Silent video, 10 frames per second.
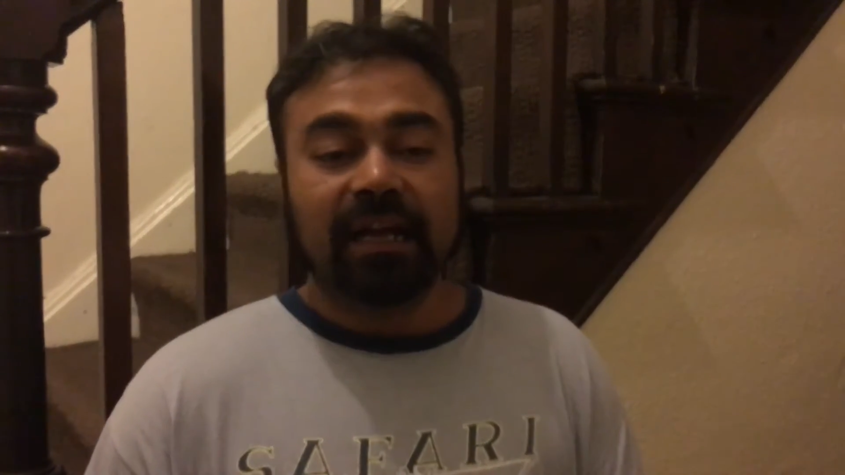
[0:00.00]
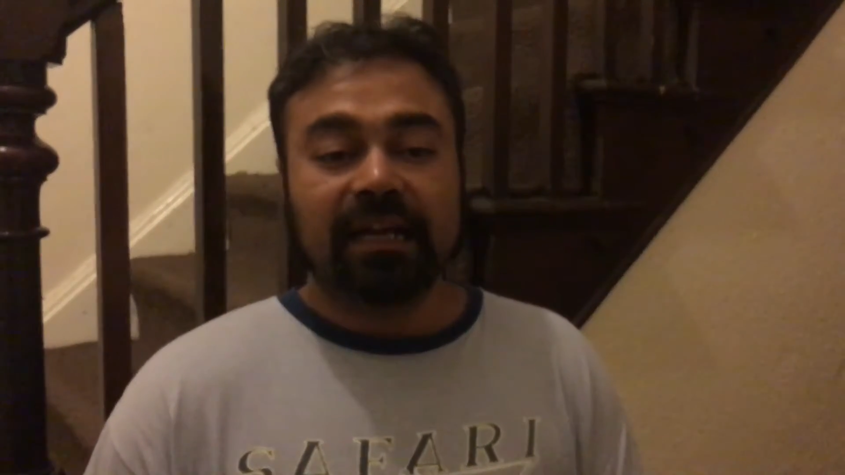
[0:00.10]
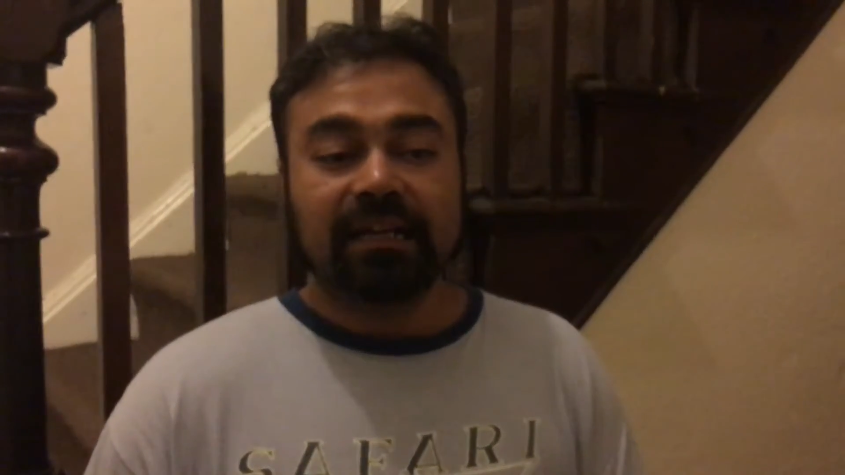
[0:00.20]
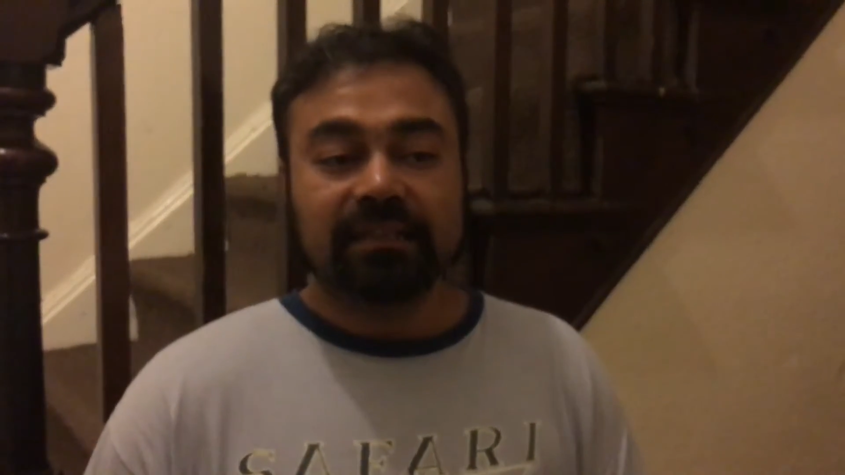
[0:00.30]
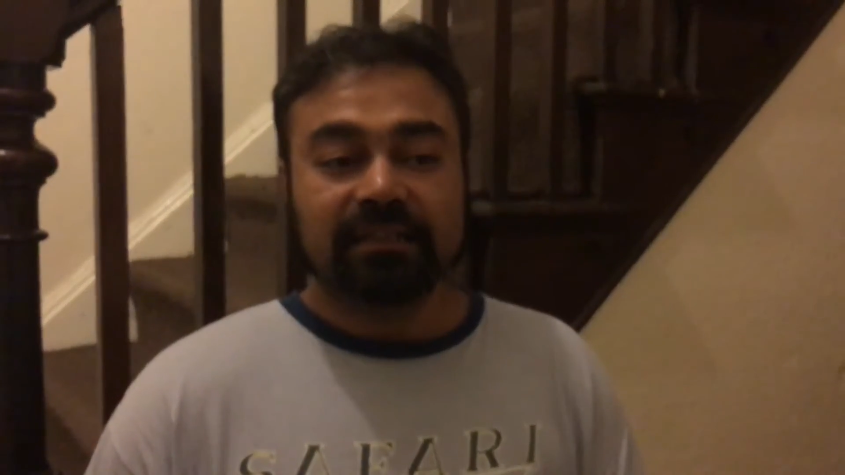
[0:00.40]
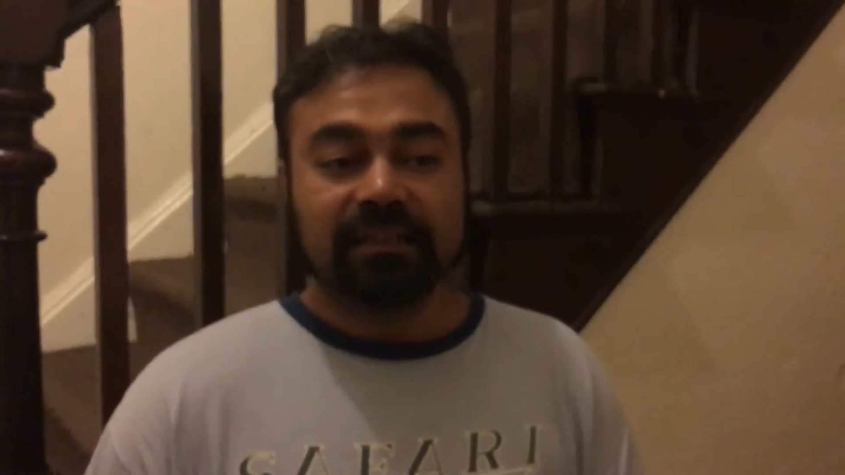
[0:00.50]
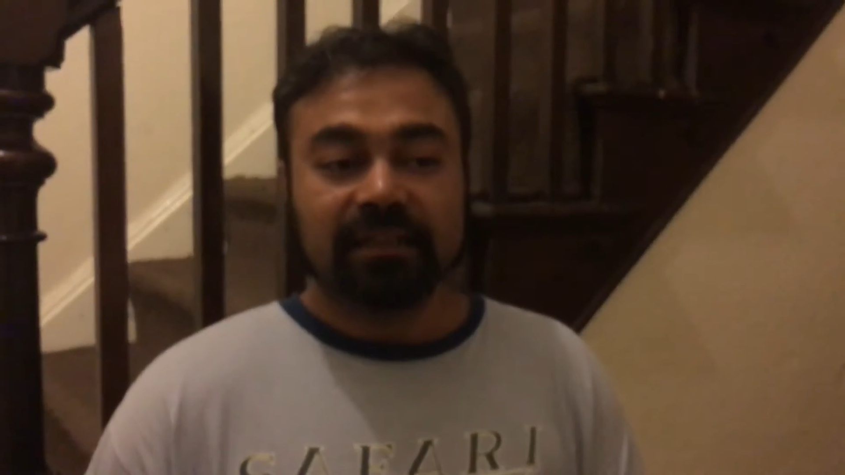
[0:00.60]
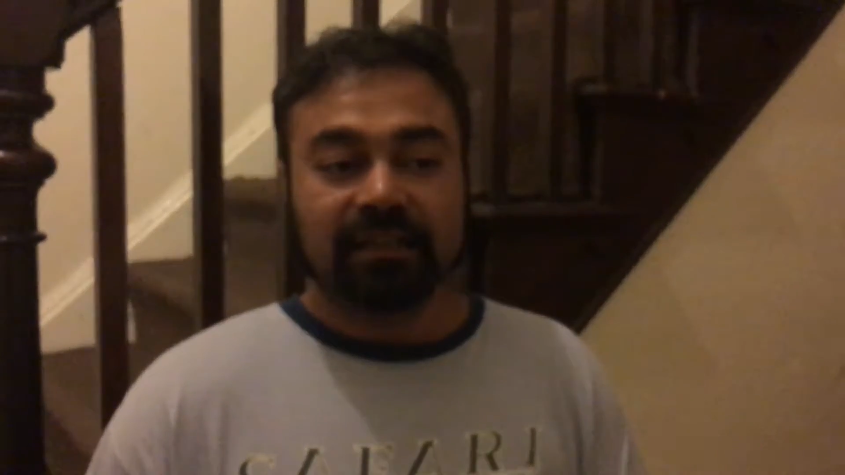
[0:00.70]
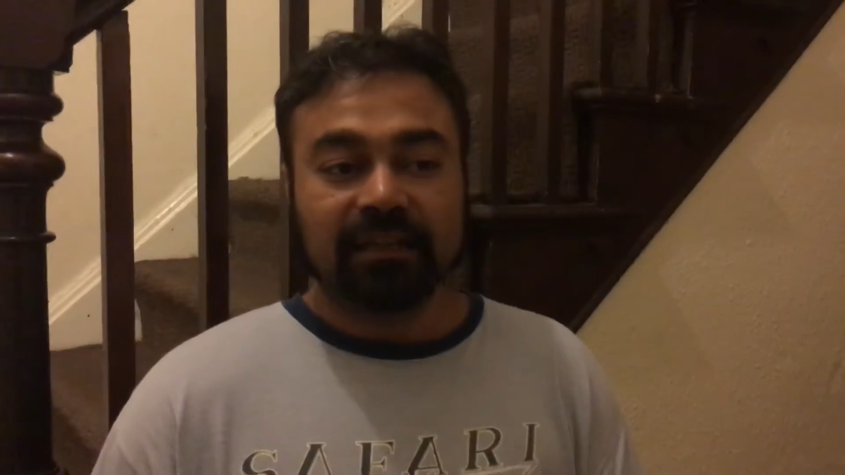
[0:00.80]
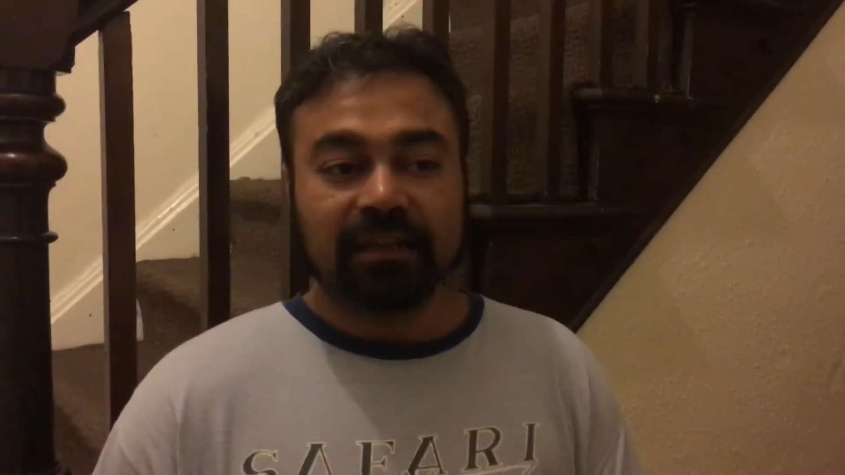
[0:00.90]

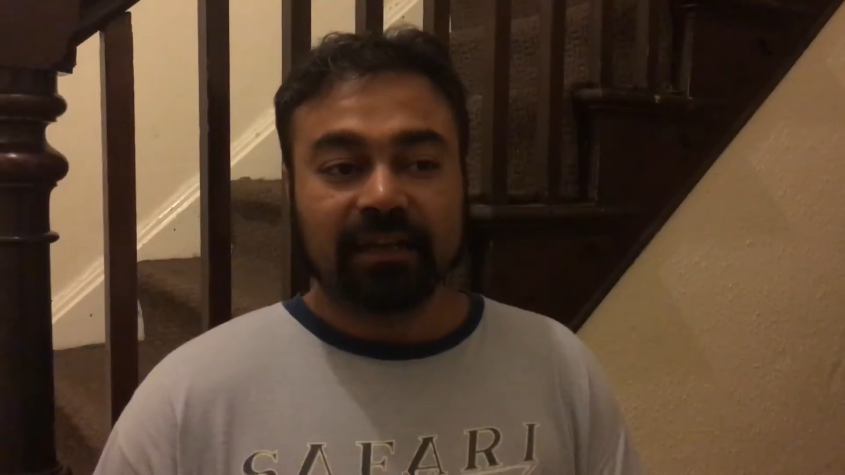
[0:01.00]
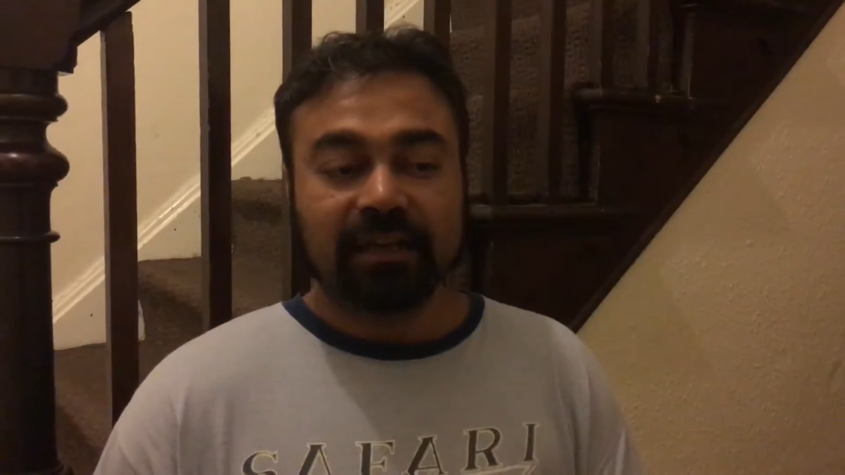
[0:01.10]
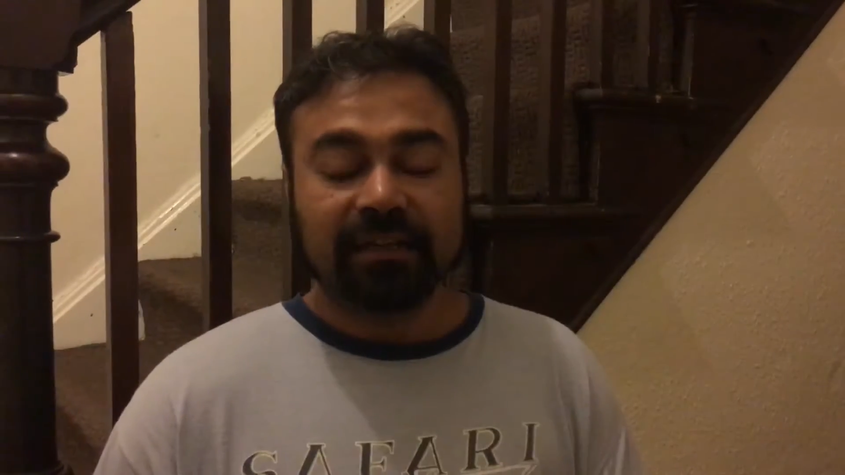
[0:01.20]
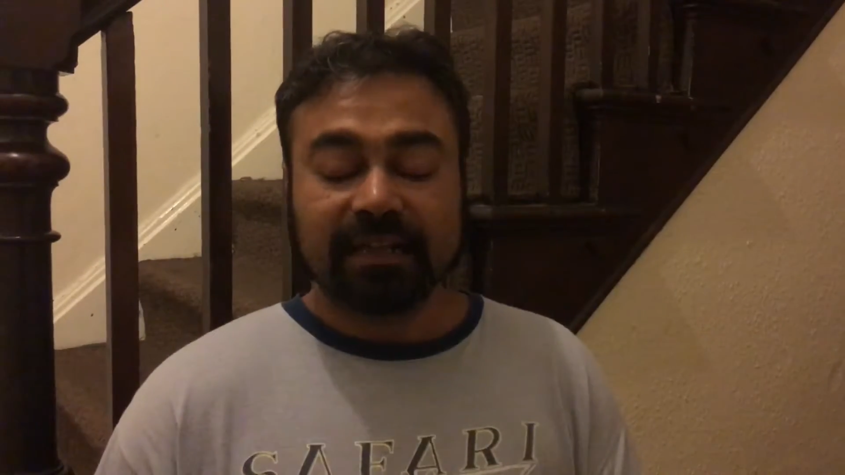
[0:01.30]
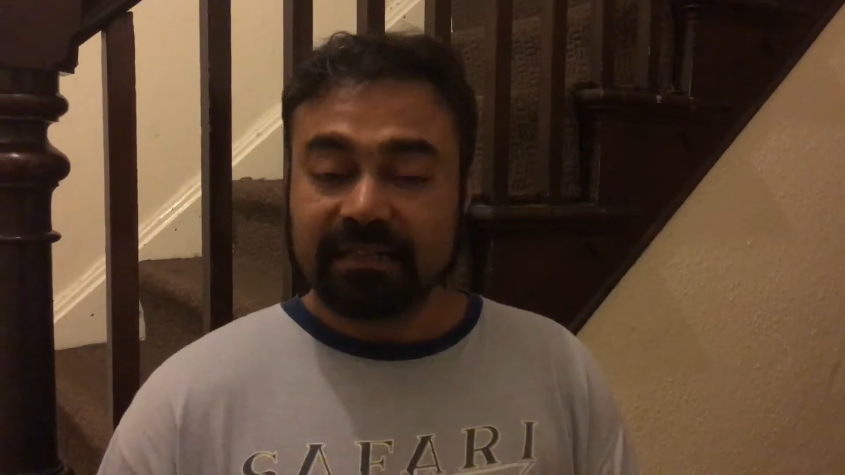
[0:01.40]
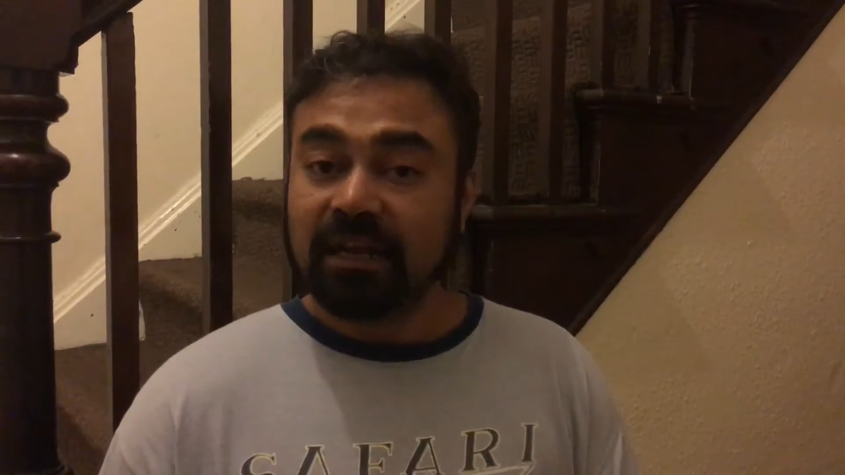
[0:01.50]
And that's